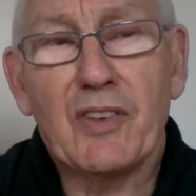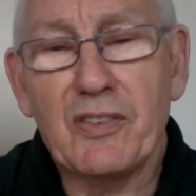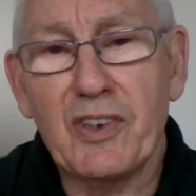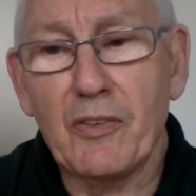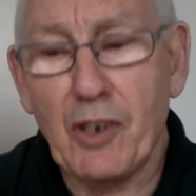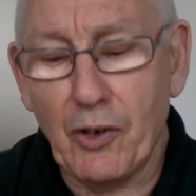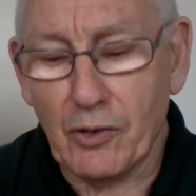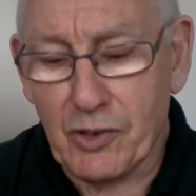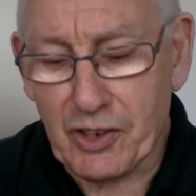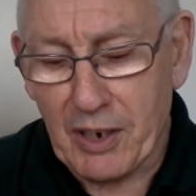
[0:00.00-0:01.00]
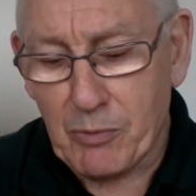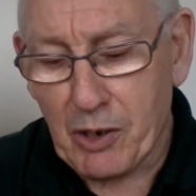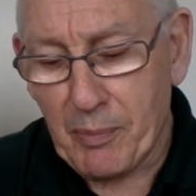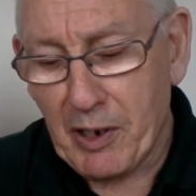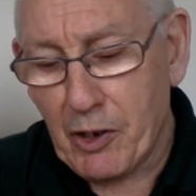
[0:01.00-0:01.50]
there, don't, seems
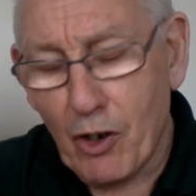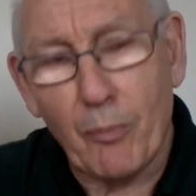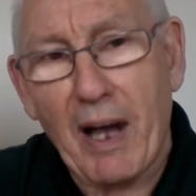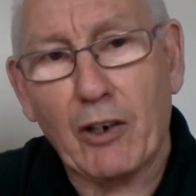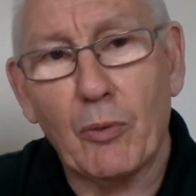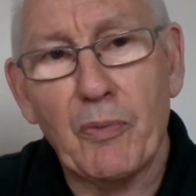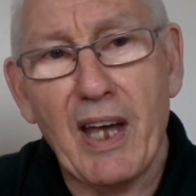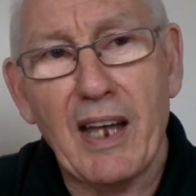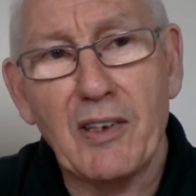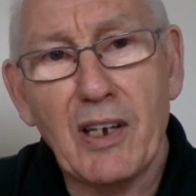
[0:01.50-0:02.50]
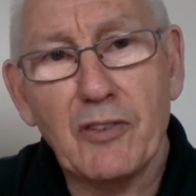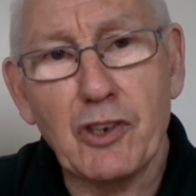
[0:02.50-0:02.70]
to be no backup there mm.